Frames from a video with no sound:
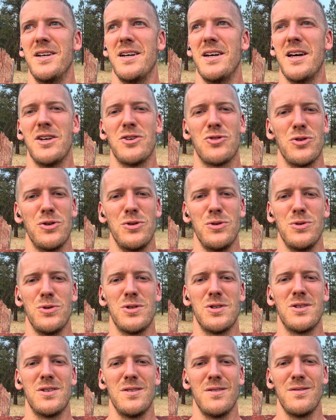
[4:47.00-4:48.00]

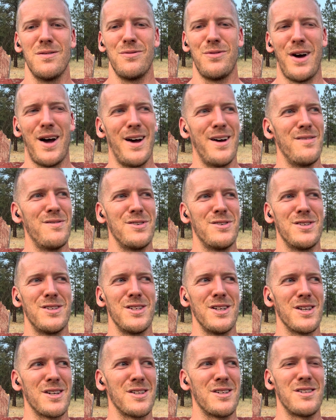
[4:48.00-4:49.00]
introduce five,
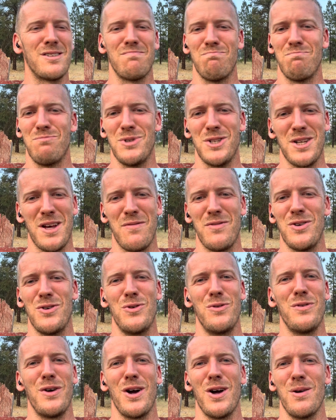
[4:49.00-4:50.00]
six, seven
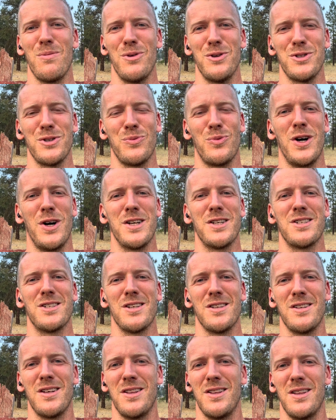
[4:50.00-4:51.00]
new variables at once,
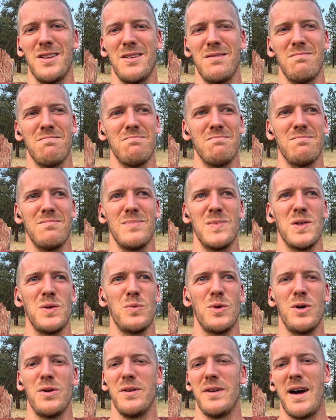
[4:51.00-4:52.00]
and then,
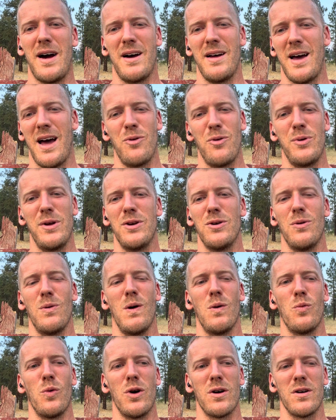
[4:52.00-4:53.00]
well, now how do we know
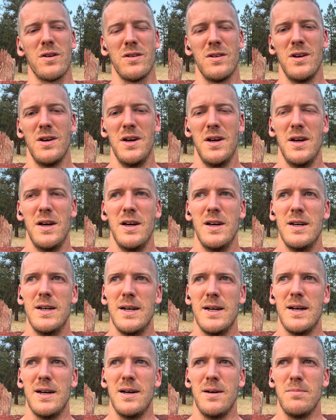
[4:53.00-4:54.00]
what worked?
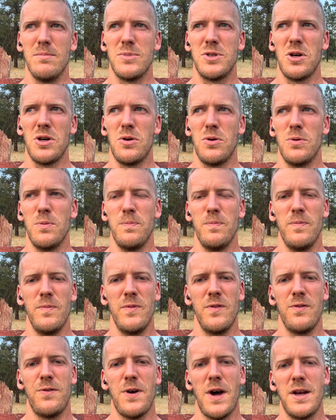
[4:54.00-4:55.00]
Um, so
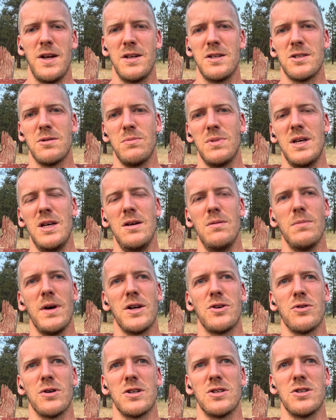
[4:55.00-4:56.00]
finding some key
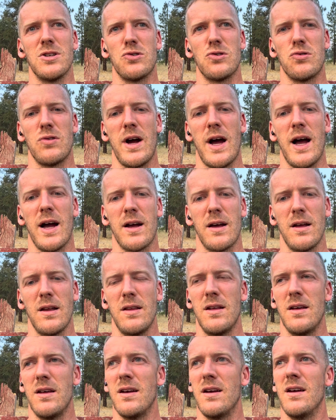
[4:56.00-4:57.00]
metrics to track.
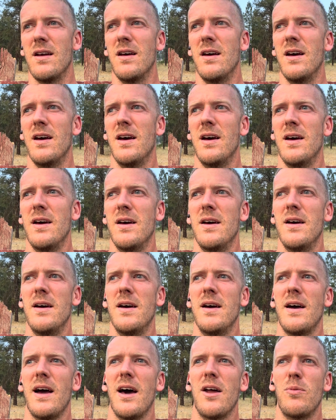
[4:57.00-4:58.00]
And then
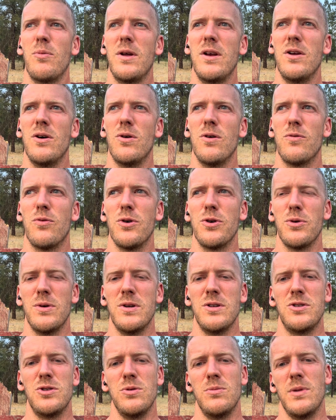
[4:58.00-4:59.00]
how do we know if we're
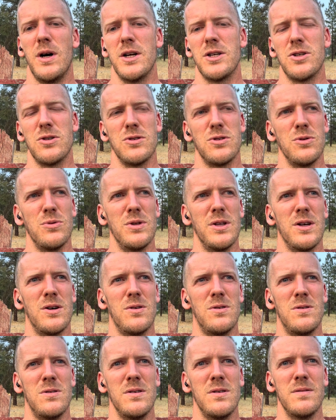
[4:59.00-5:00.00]
doing too much or too
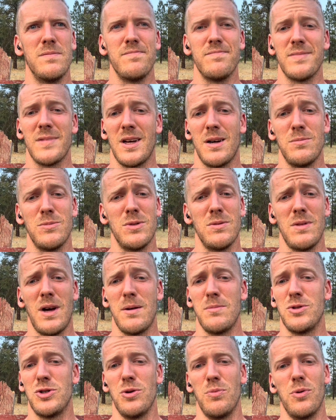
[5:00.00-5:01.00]
little? I'm,
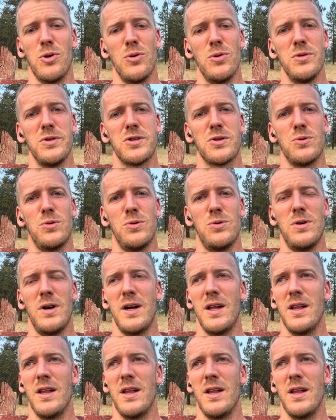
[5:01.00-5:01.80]
I'm super old school. I